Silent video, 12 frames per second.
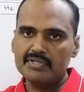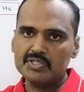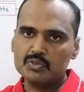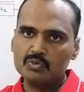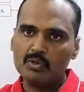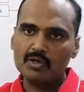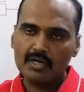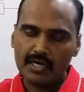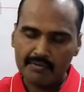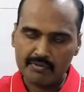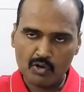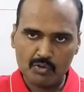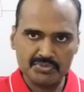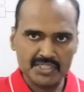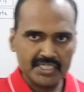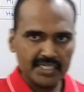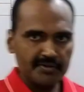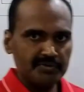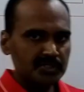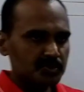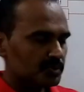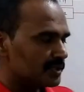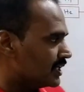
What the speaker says: is to